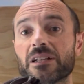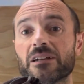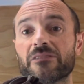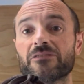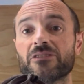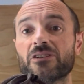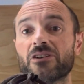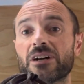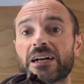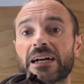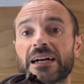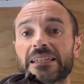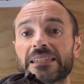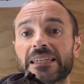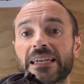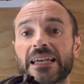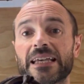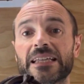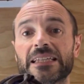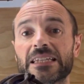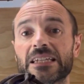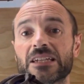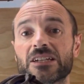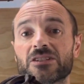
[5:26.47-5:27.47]
I've not had
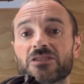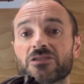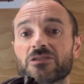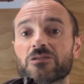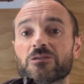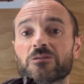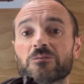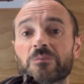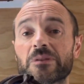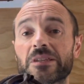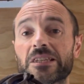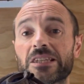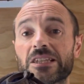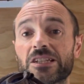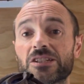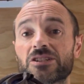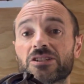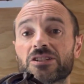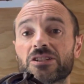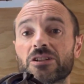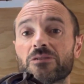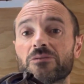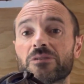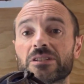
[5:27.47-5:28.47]
any issues with this
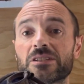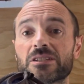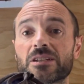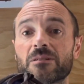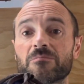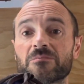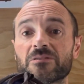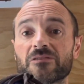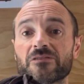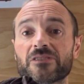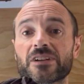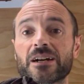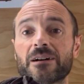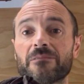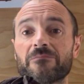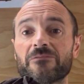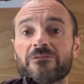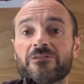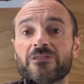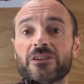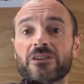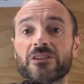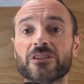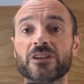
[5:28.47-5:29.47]
shoe in terms of
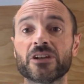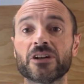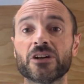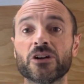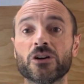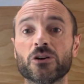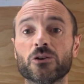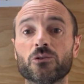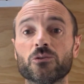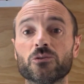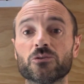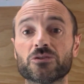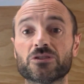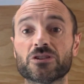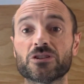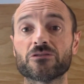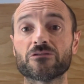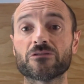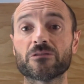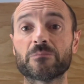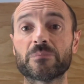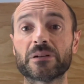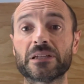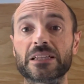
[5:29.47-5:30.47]
comfort or
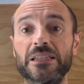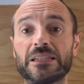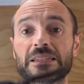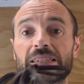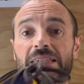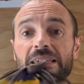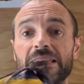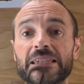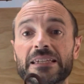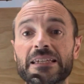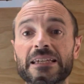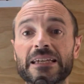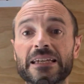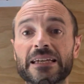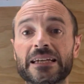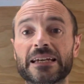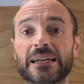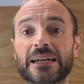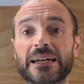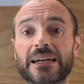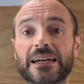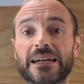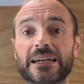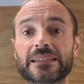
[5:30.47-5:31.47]
durability,
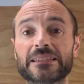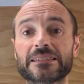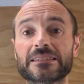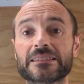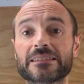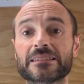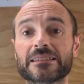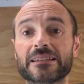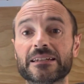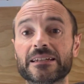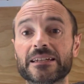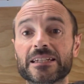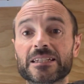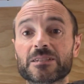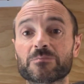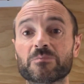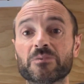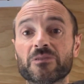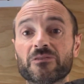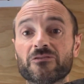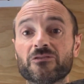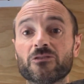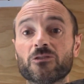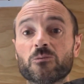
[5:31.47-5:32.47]
and it's
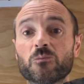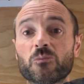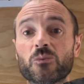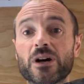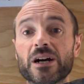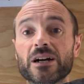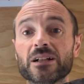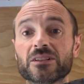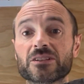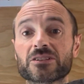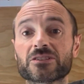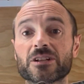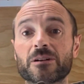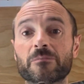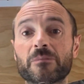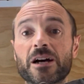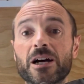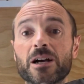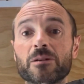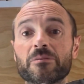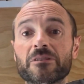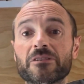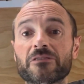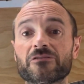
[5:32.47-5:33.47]
performed well, so I'm
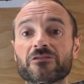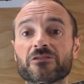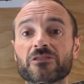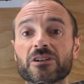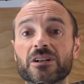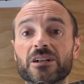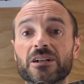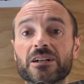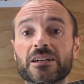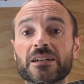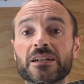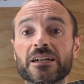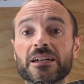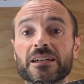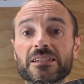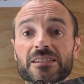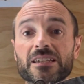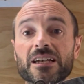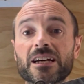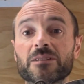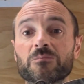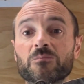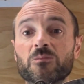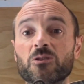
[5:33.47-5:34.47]
hoping for a
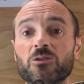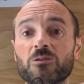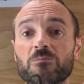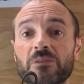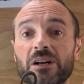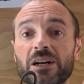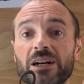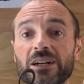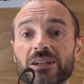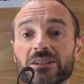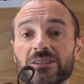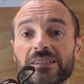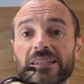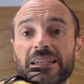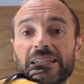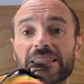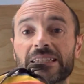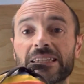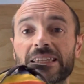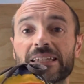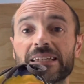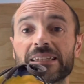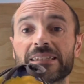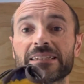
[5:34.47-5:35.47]
ton more miles out
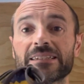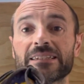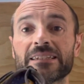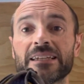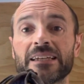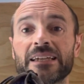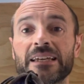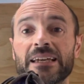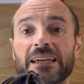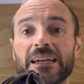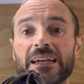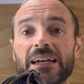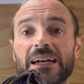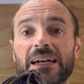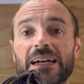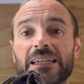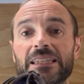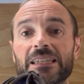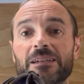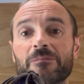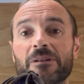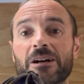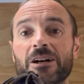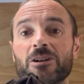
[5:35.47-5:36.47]
of this,
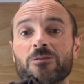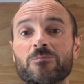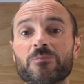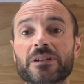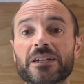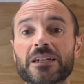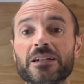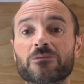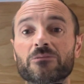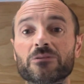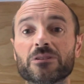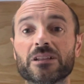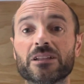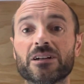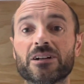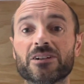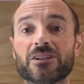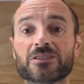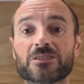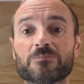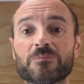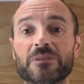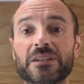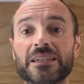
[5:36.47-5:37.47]
and I'm hoping it will
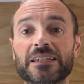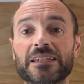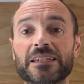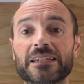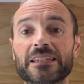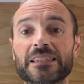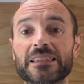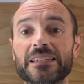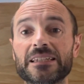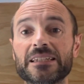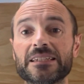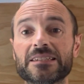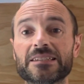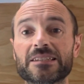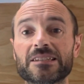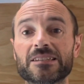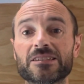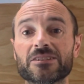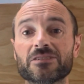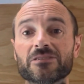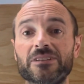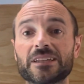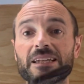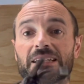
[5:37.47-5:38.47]
last me at least
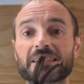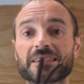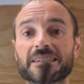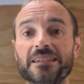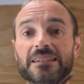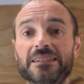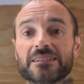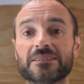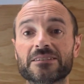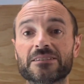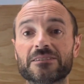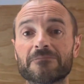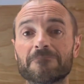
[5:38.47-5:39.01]
until next season.